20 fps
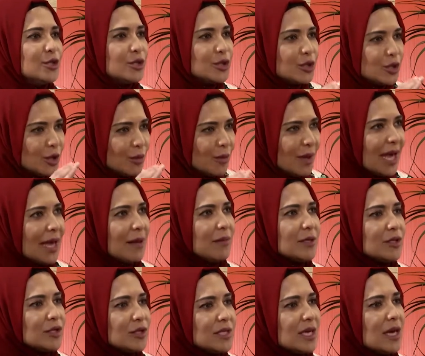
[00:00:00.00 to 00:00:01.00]
to be able
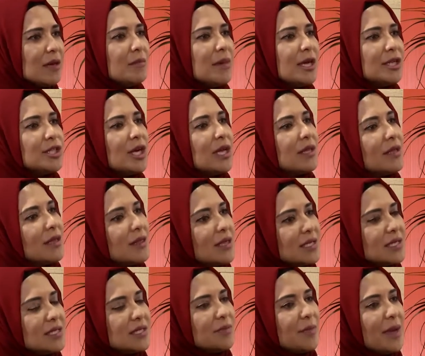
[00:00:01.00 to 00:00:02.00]
to tell my child that
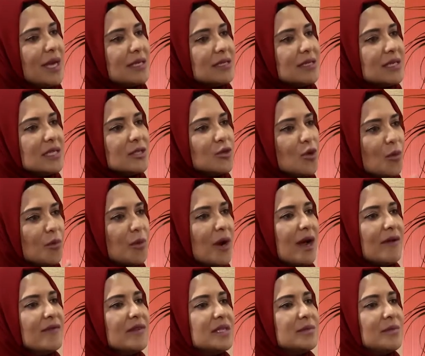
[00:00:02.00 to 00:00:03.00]
this space is your
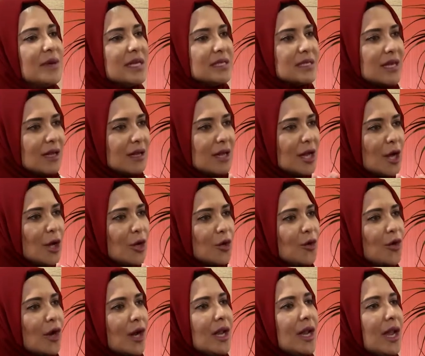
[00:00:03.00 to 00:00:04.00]
private space and you're
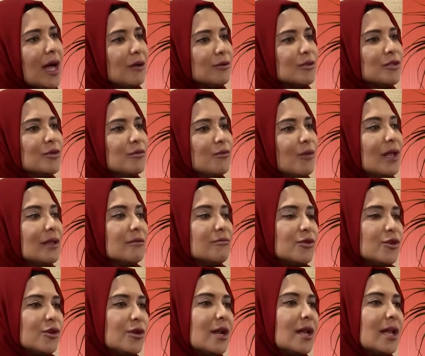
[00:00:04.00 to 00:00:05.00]
not allowed to well
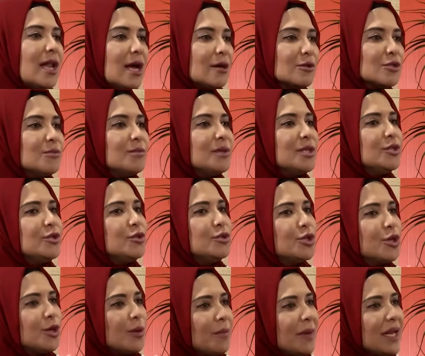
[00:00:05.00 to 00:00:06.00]
you're not allowed to but you
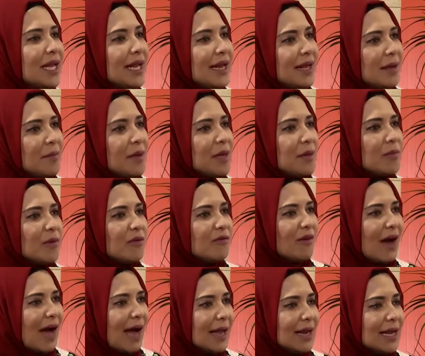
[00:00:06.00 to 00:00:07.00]
shouldn't be letting people
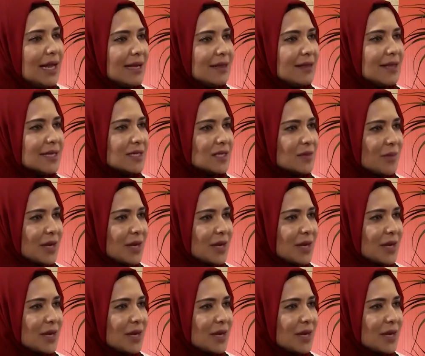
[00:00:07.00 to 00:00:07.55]
violate that mm-hmm,